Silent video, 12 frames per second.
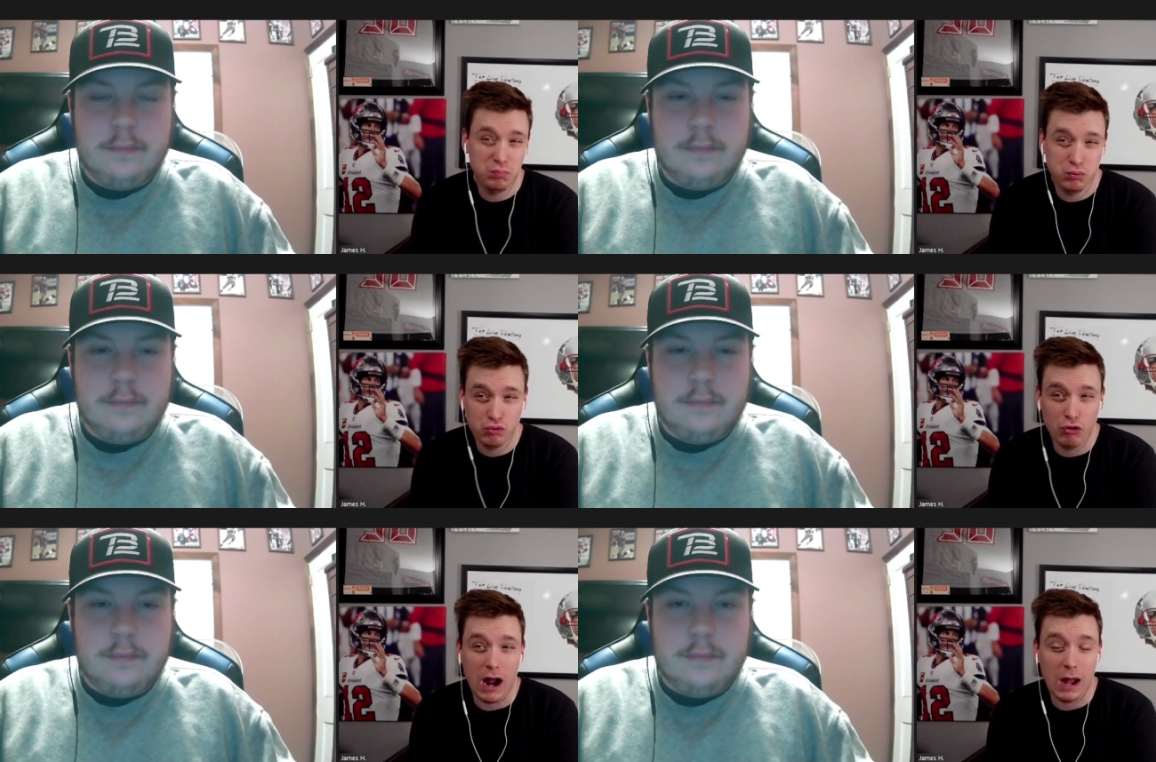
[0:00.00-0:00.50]
Speaker 1: he's
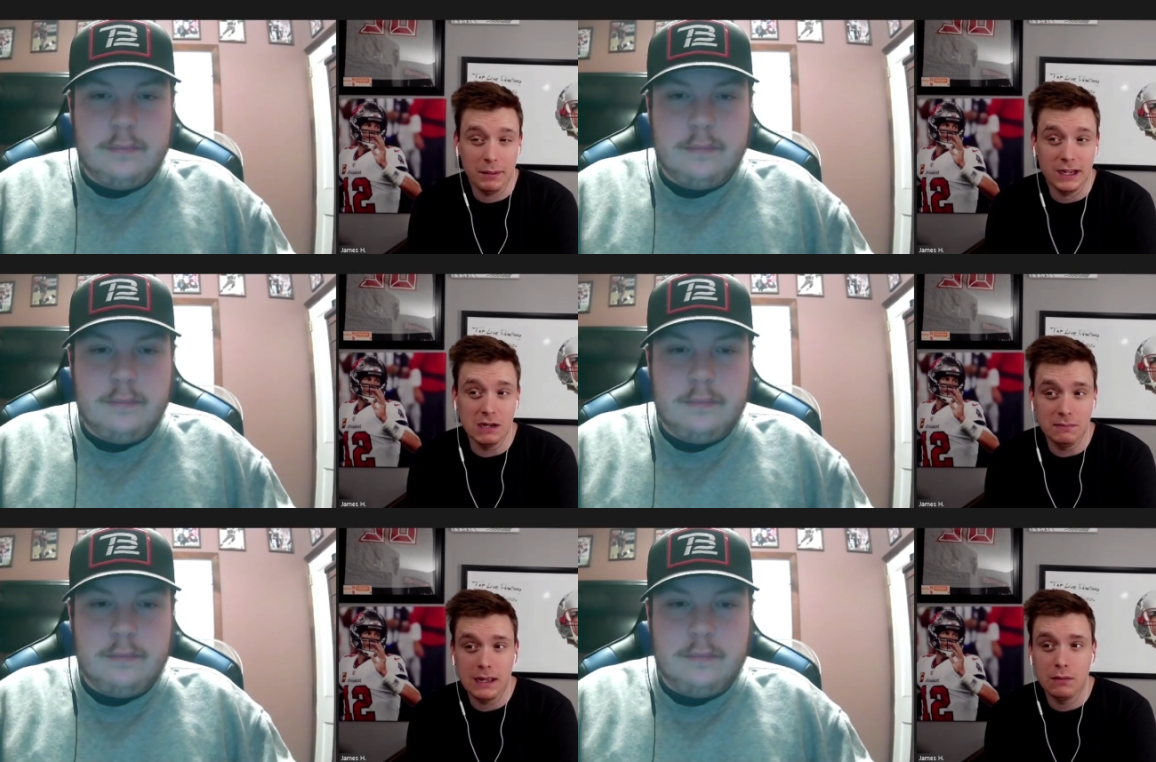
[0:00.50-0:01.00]
probably
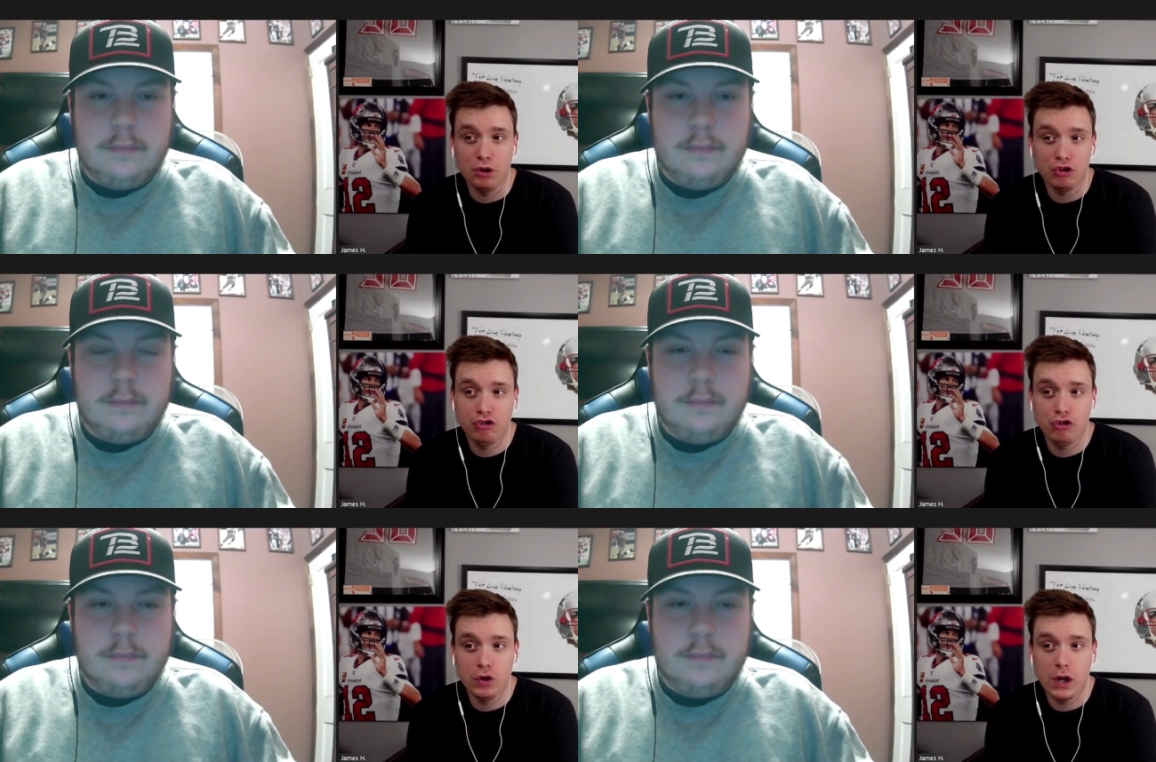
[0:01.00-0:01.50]
going to be able
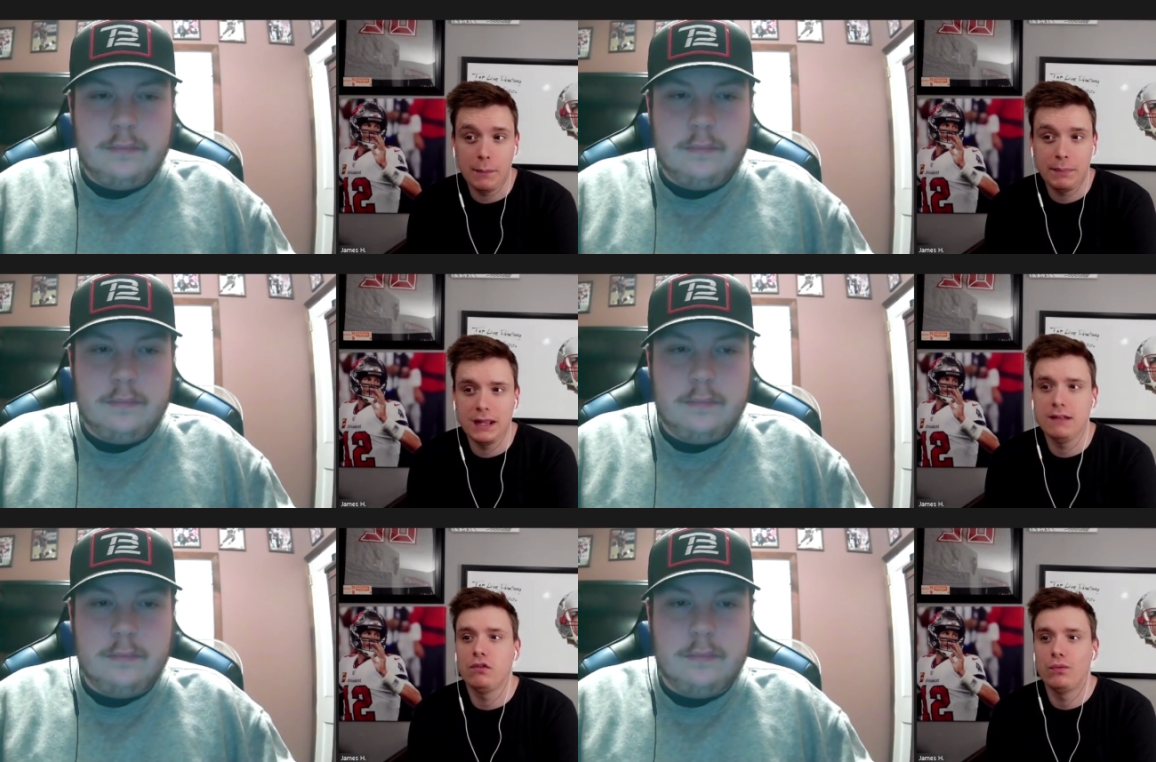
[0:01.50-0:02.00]
to suit up
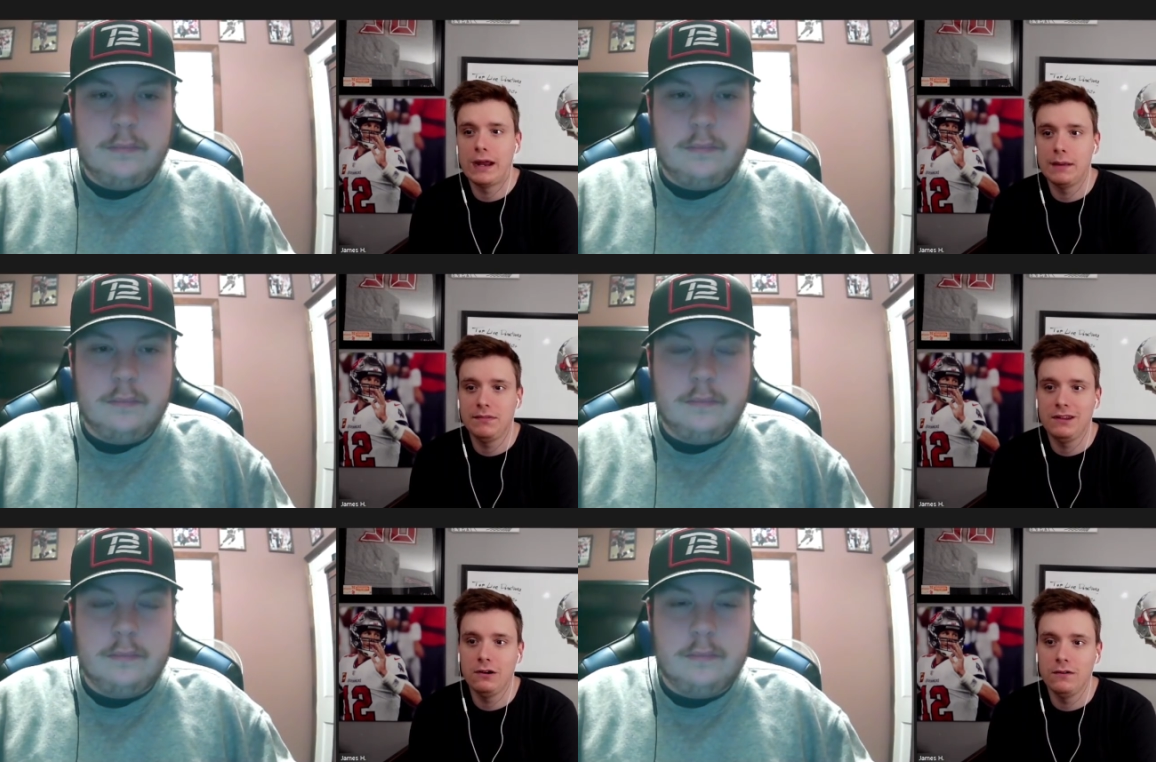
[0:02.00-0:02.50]
against the
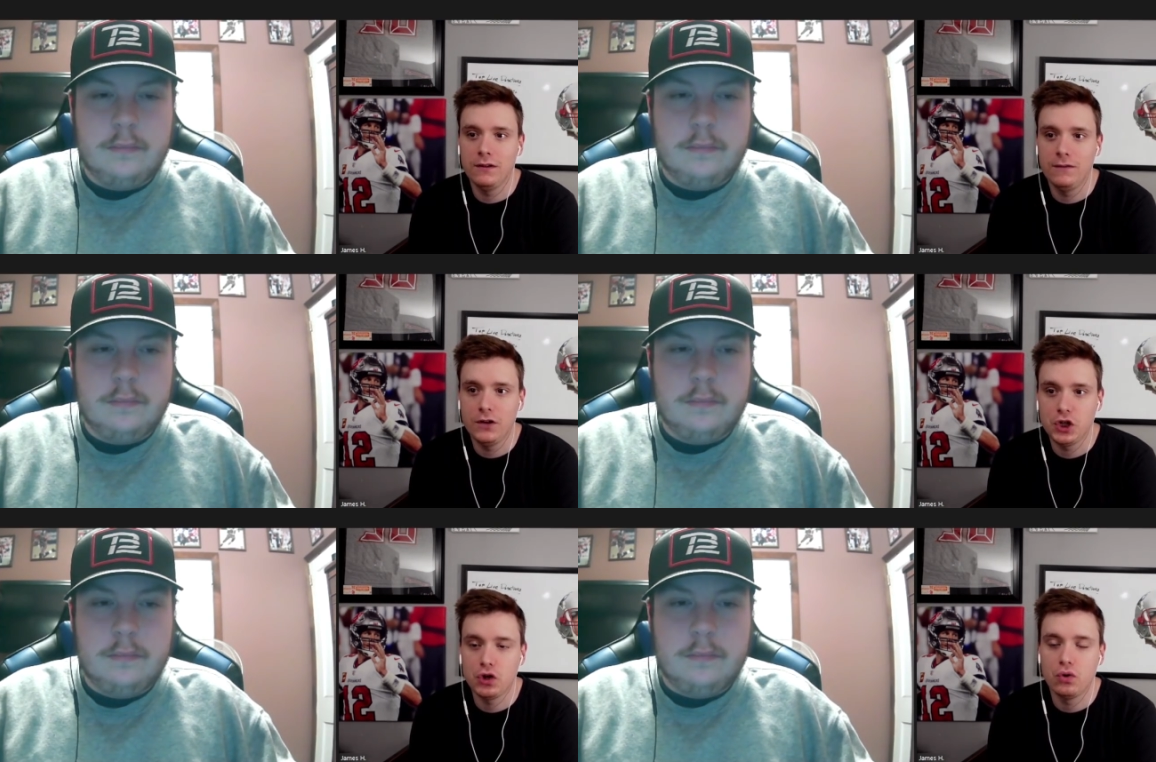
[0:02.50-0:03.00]
Rams here in the
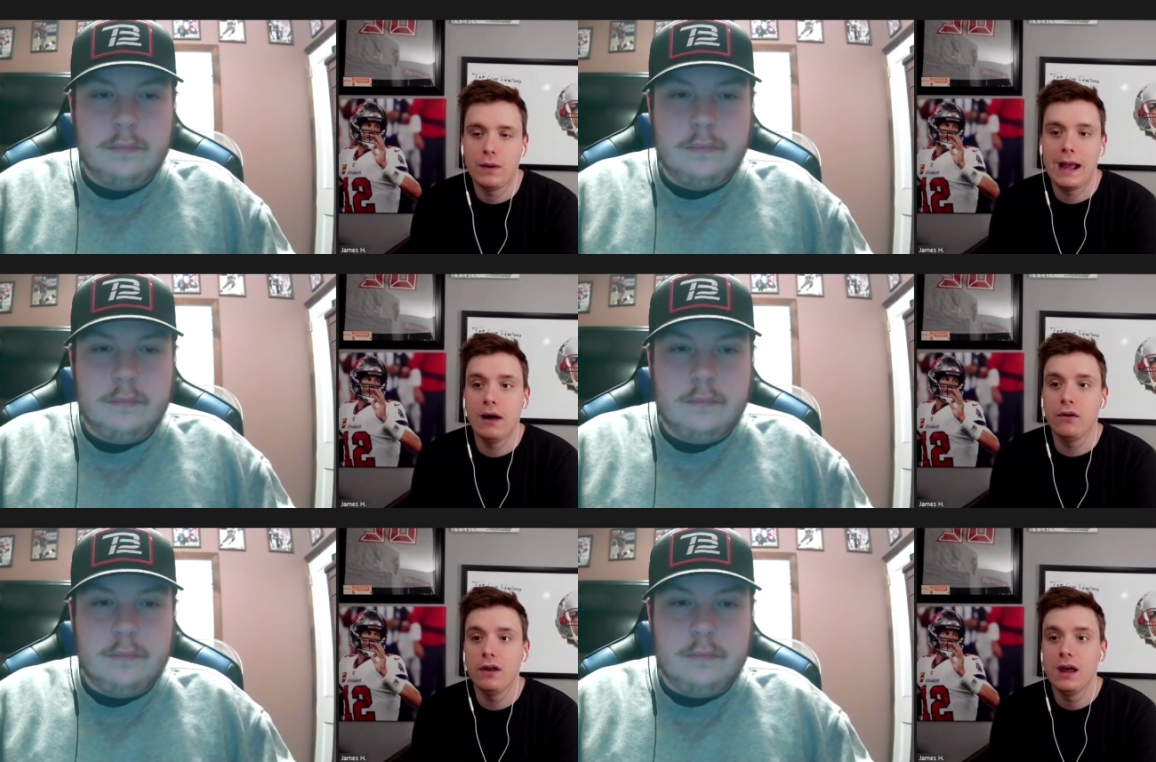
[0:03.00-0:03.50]
divisional
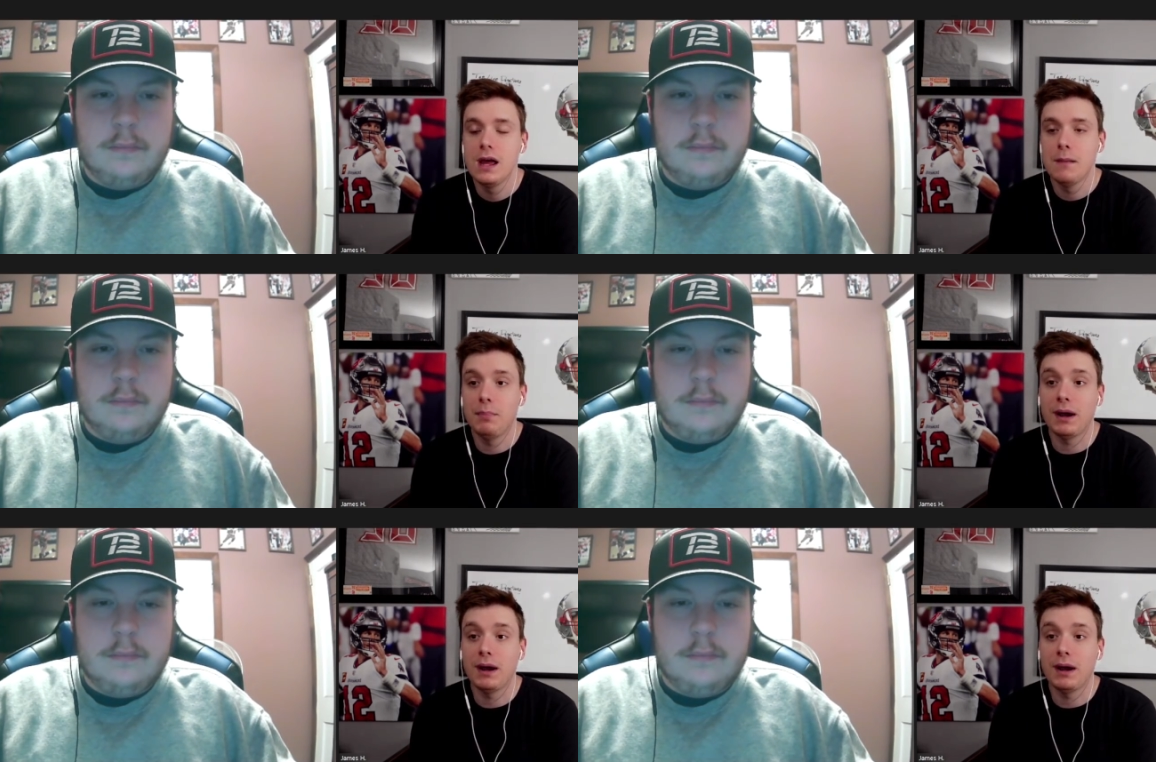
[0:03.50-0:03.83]
round.